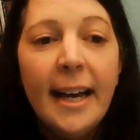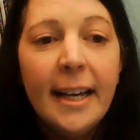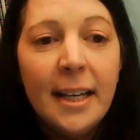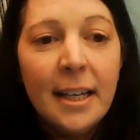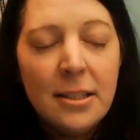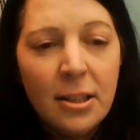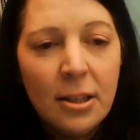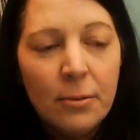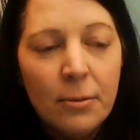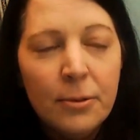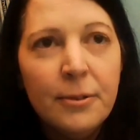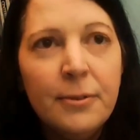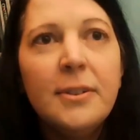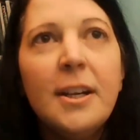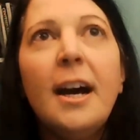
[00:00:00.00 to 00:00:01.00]
I get to the
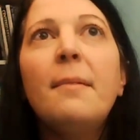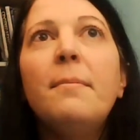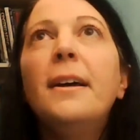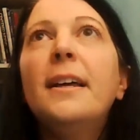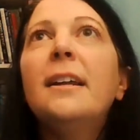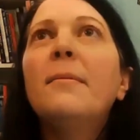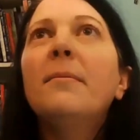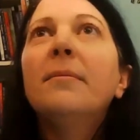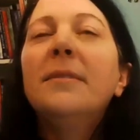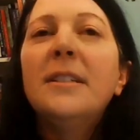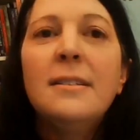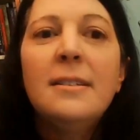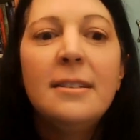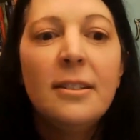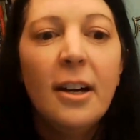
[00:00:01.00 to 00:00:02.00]
rooftop, and I'm
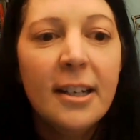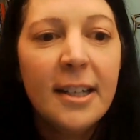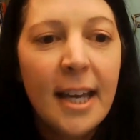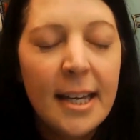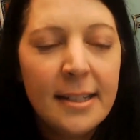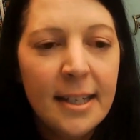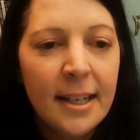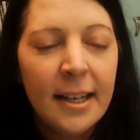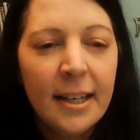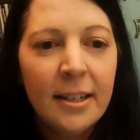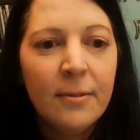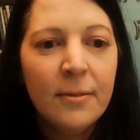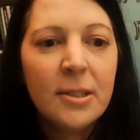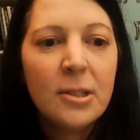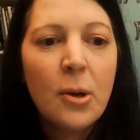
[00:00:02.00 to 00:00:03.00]
just stargazing
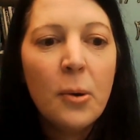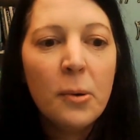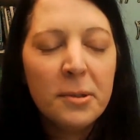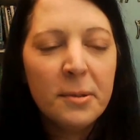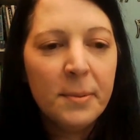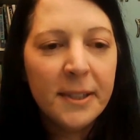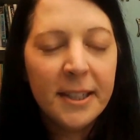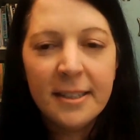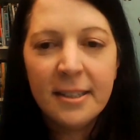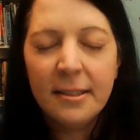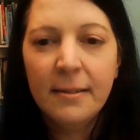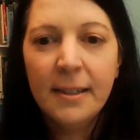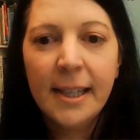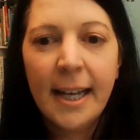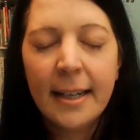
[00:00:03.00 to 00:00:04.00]
in total
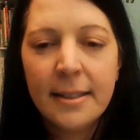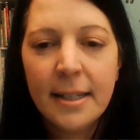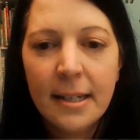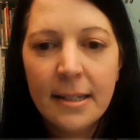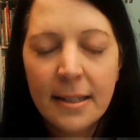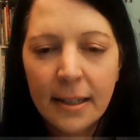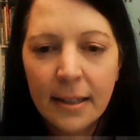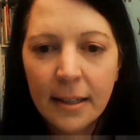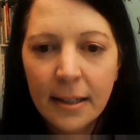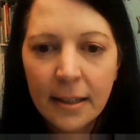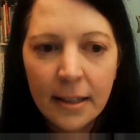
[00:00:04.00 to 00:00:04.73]
bliss and relaxation.